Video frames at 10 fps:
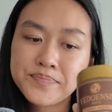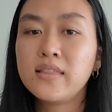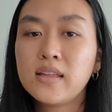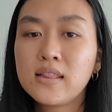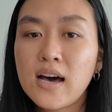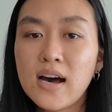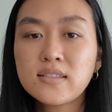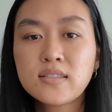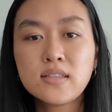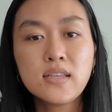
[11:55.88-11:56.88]
Then
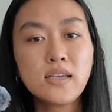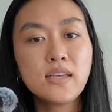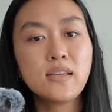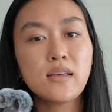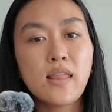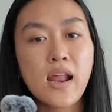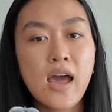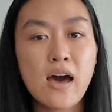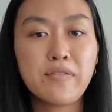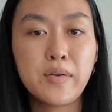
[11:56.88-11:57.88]
lastly that I
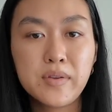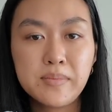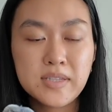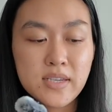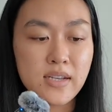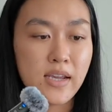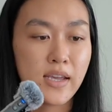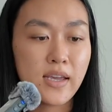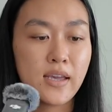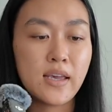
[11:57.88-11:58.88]
have here with me
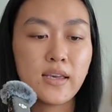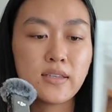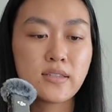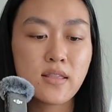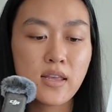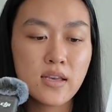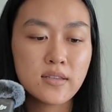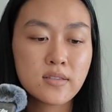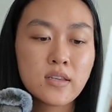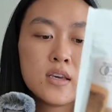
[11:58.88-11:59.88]
today is
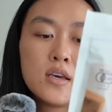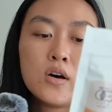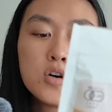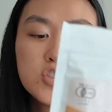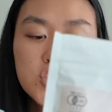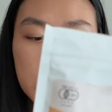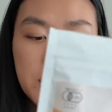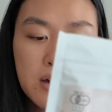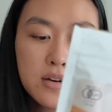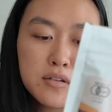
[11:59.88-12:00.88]
this hojicha powder